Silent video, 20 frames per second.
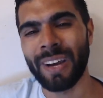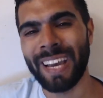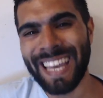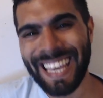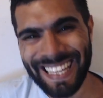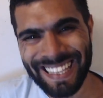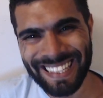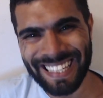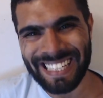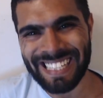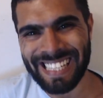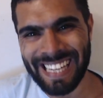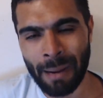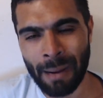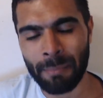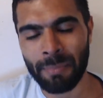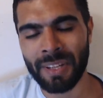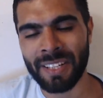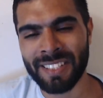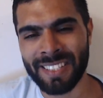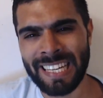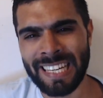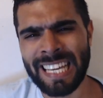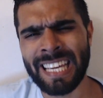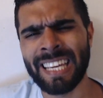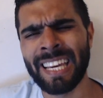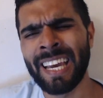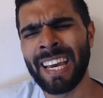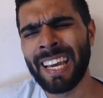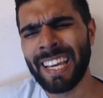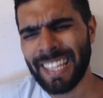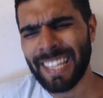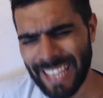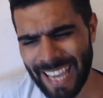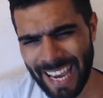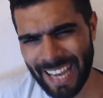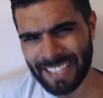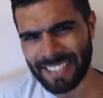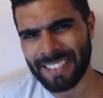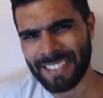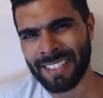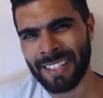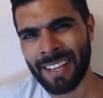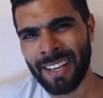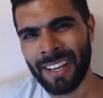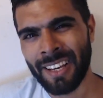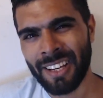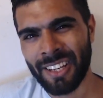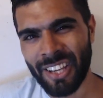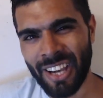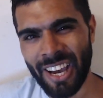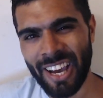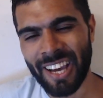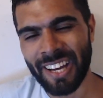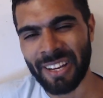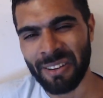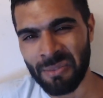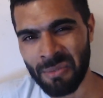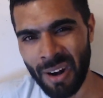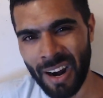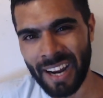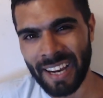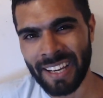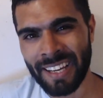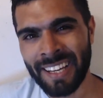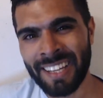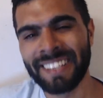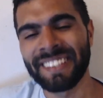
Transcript: in the Champions League. Yes, you heard it right.